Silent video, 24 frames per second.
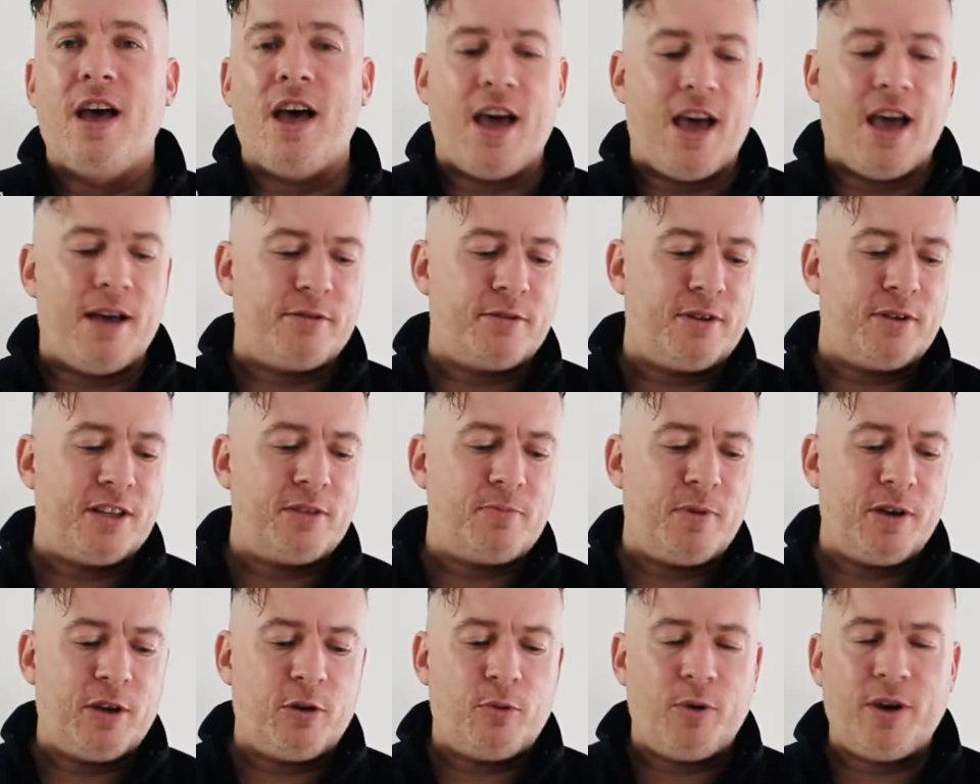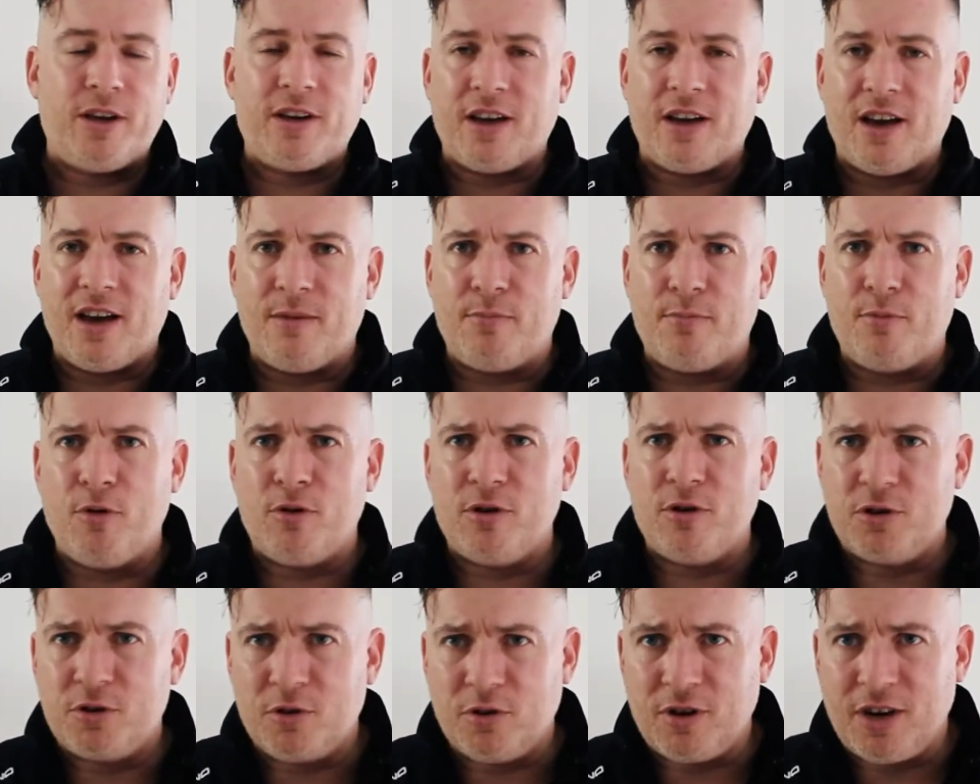Uh, so that's my quick uh,
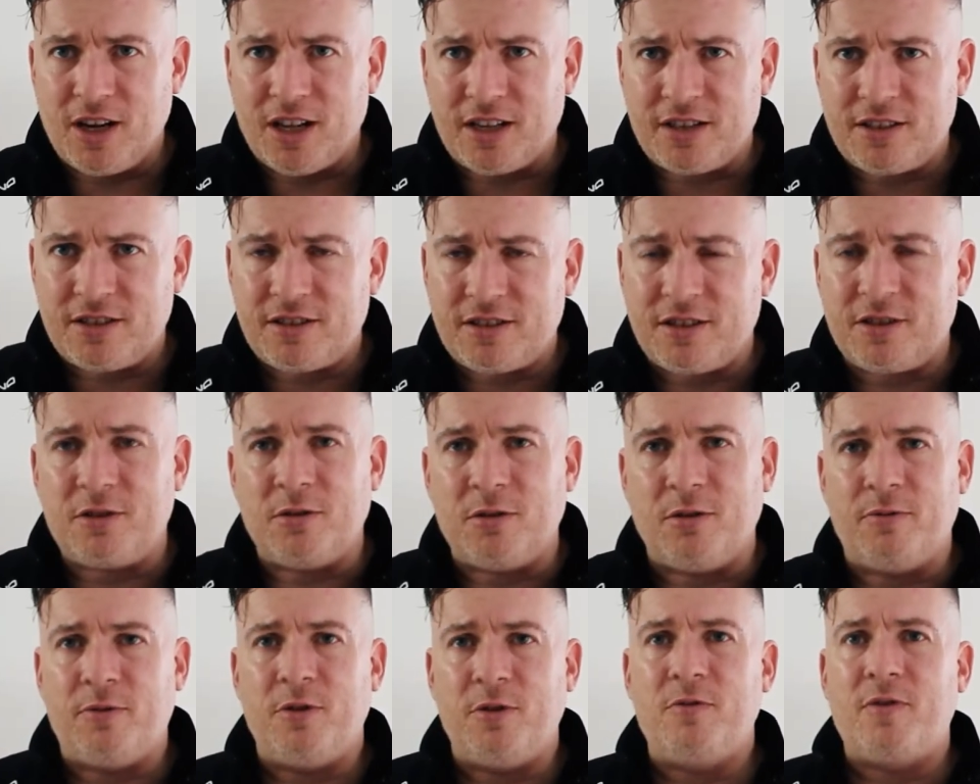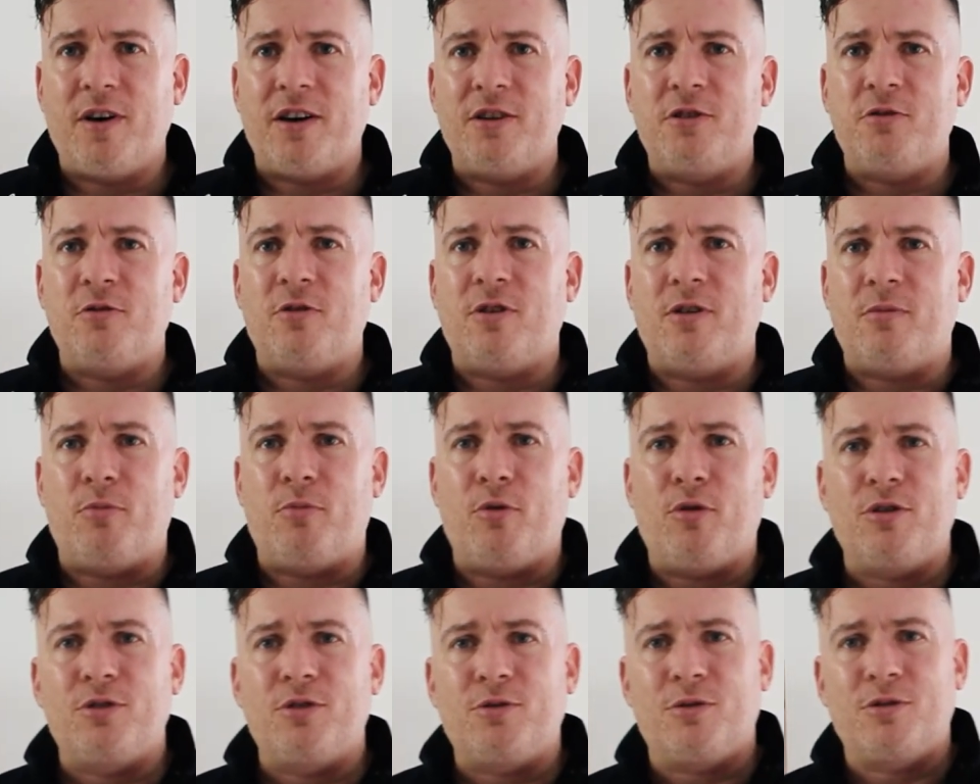Broken Sword list. So if you've got your
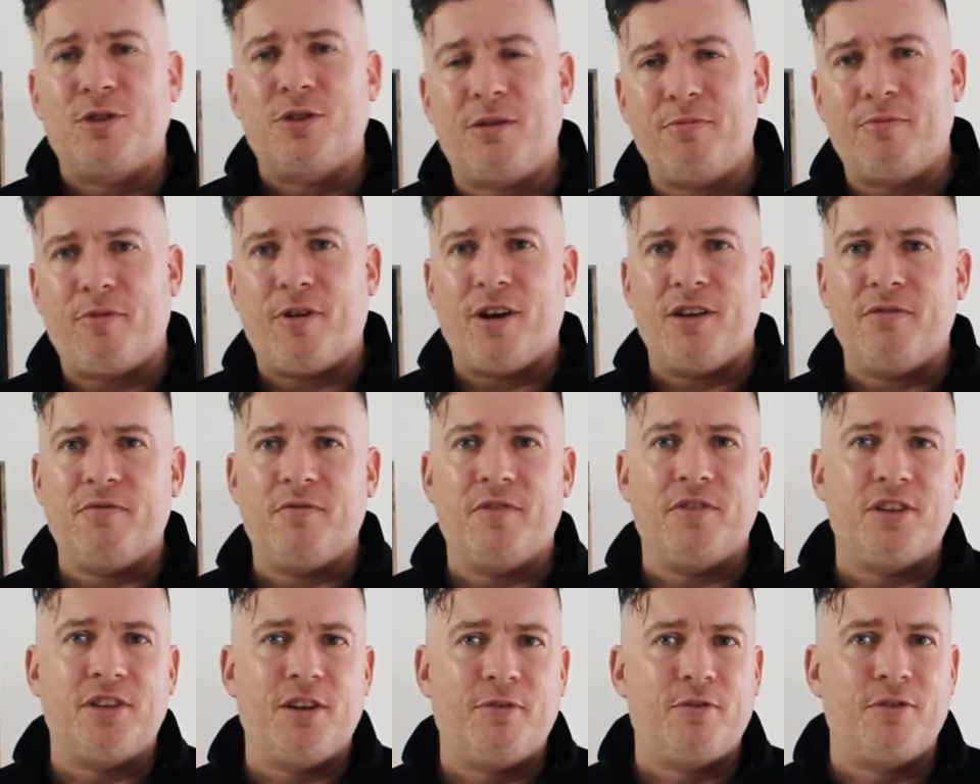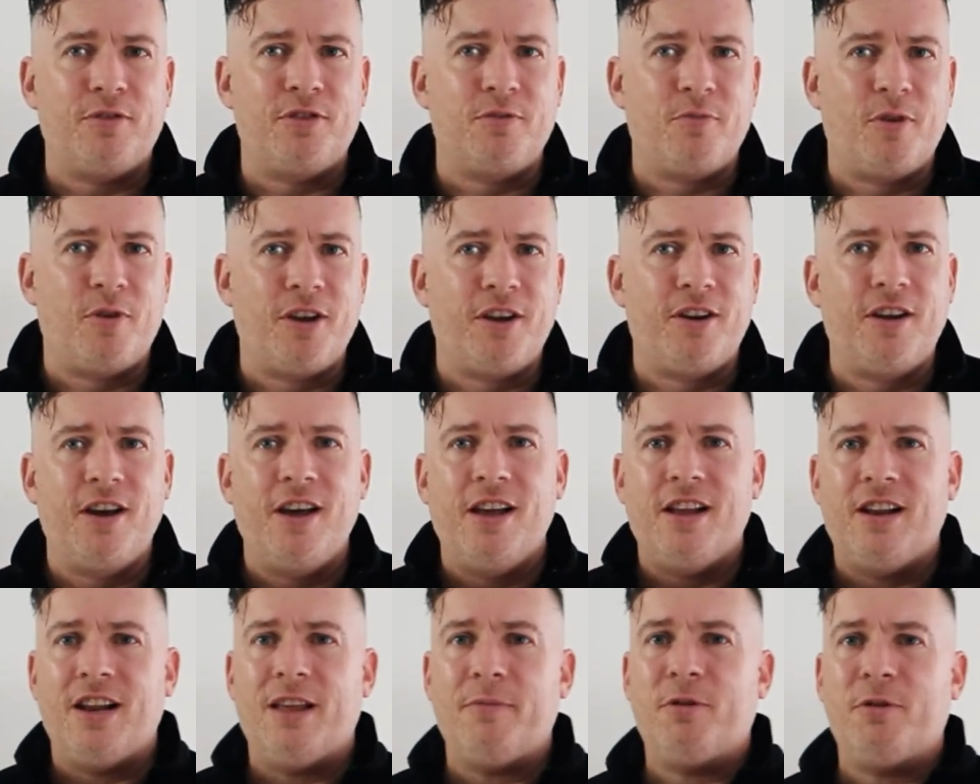Broken Sword top five, if it differs to mine,
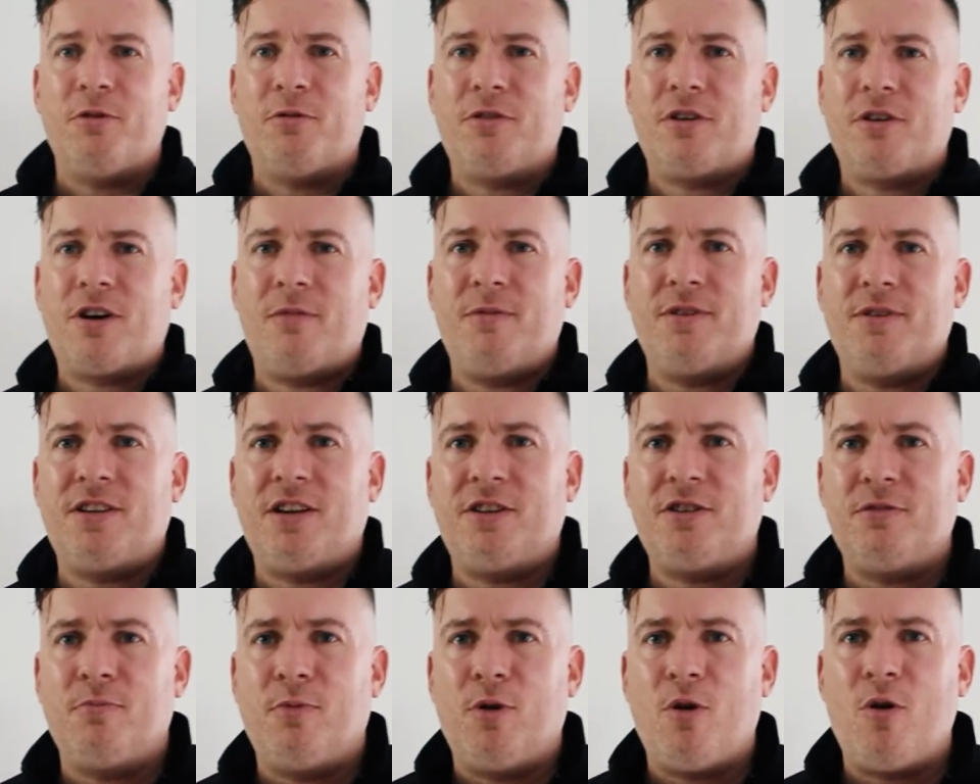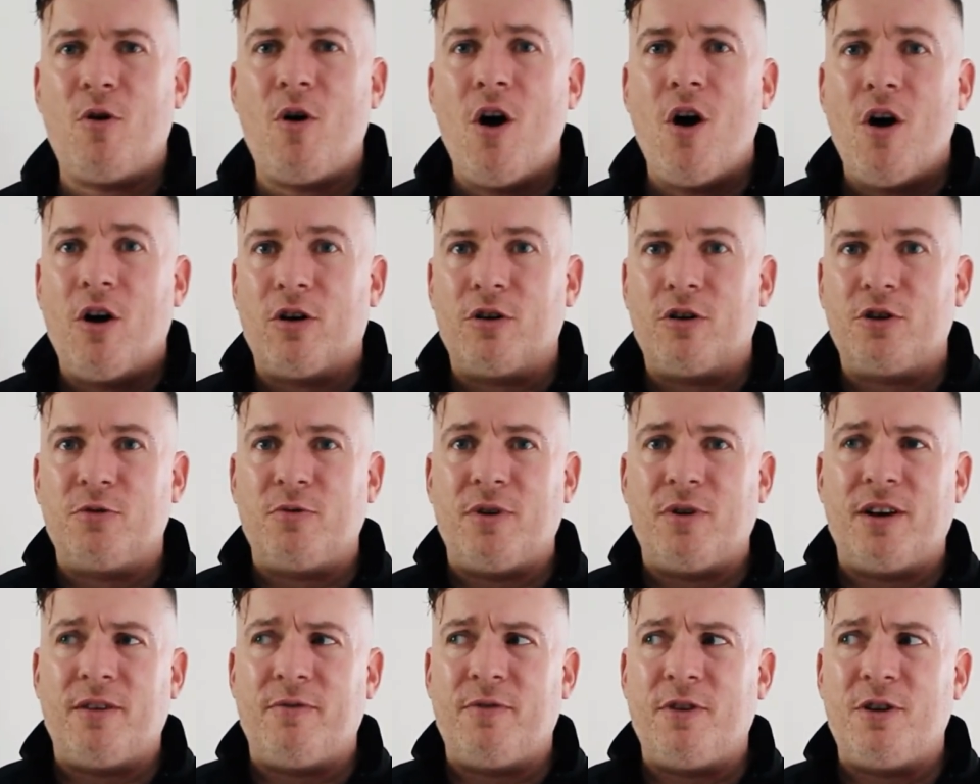let me know in the comment section below or
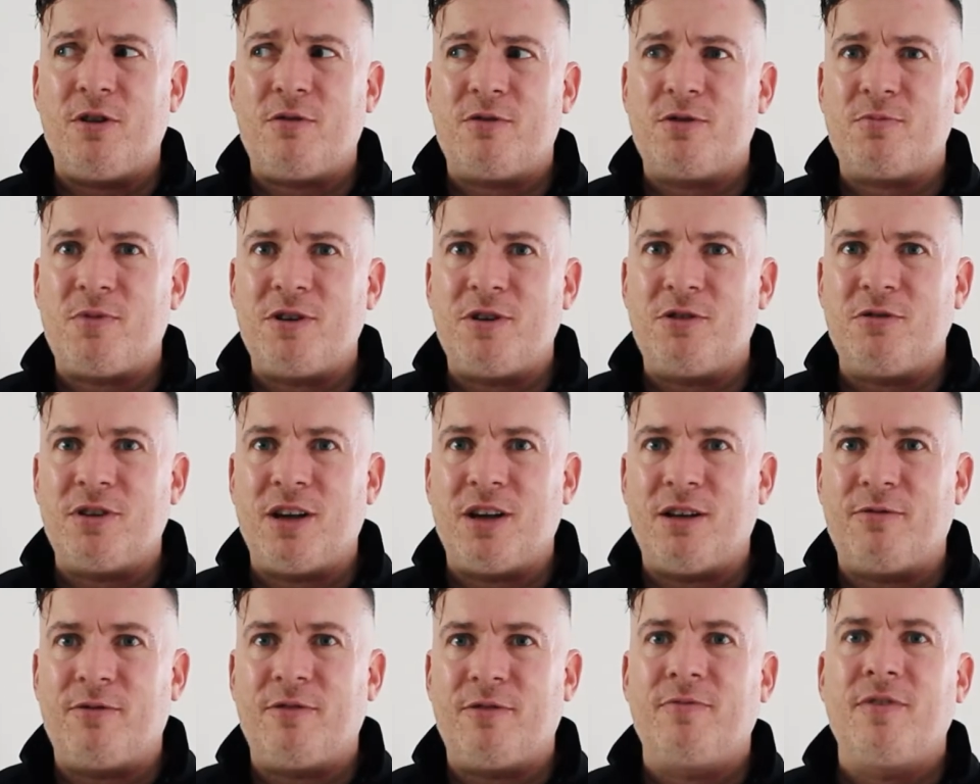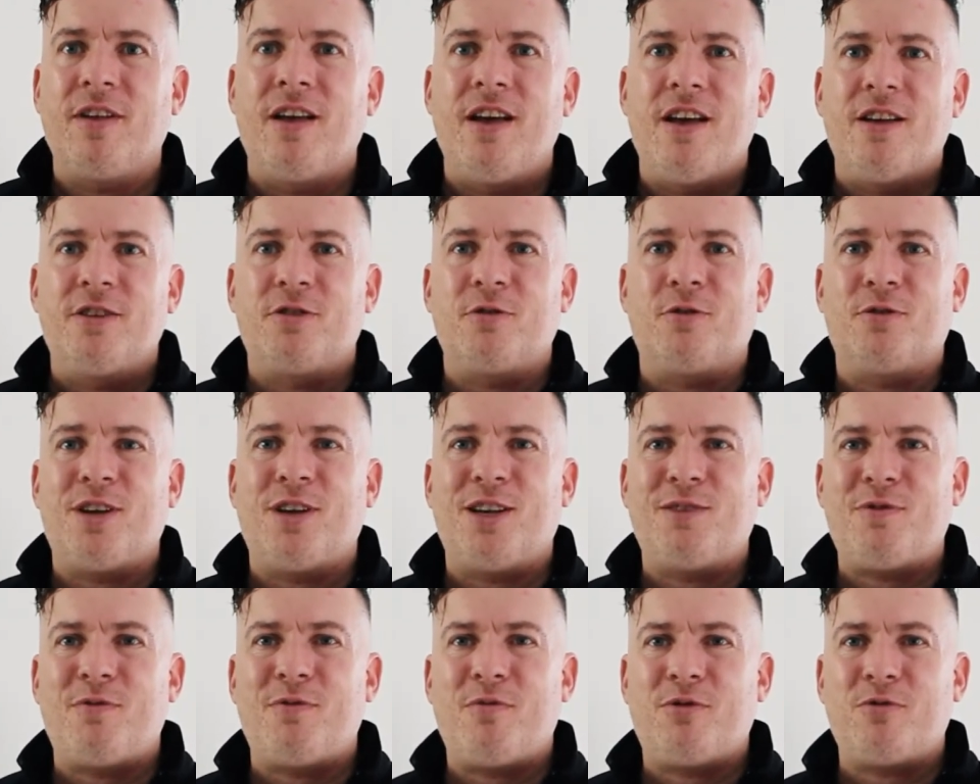do a video response yourself. So
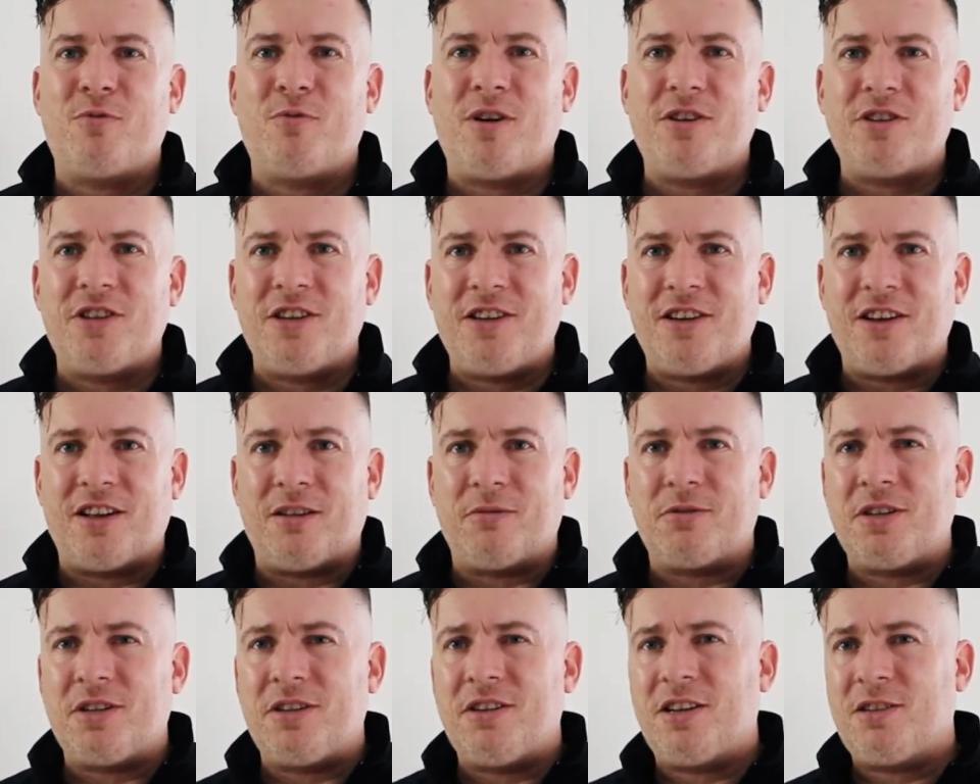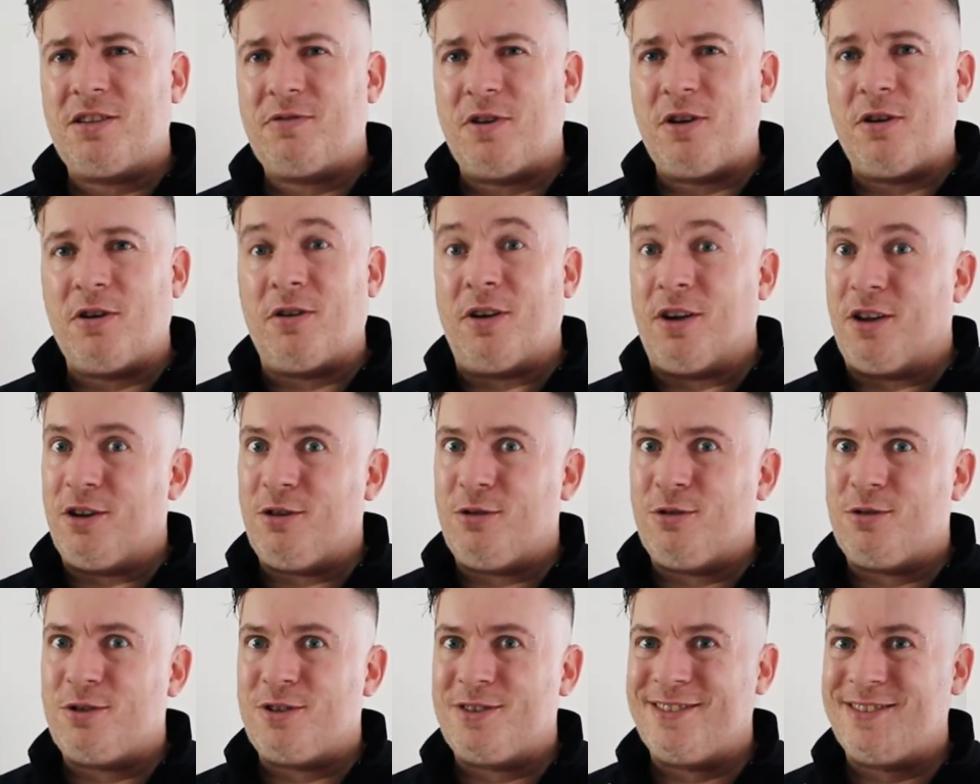thanks very much for watching and I'll see you in the next video.
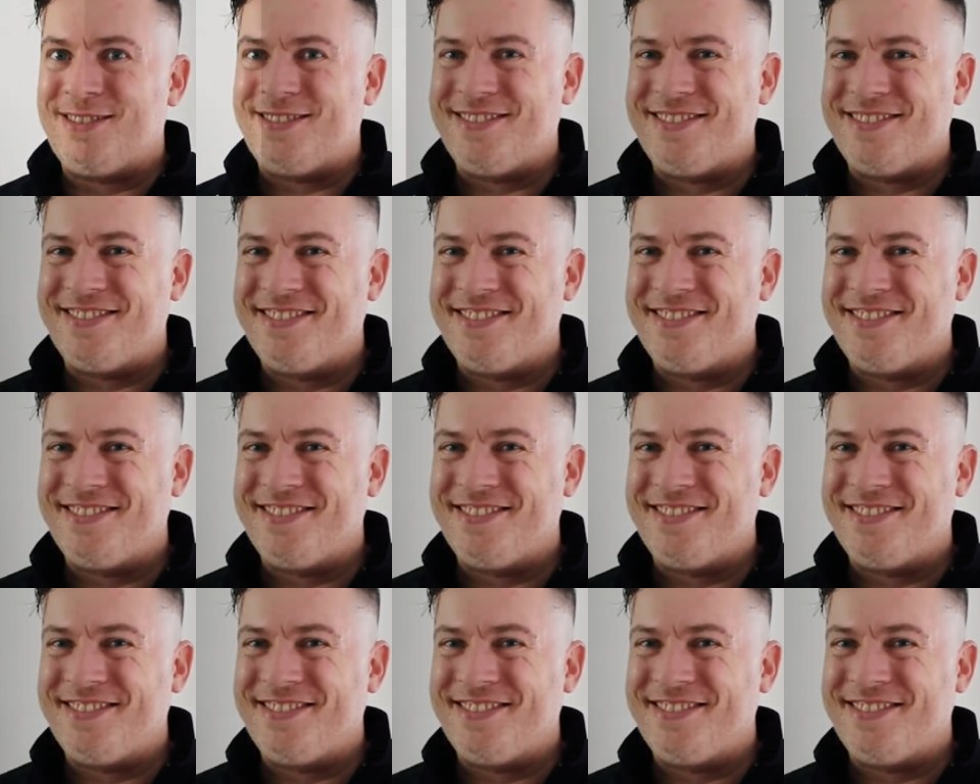Adios.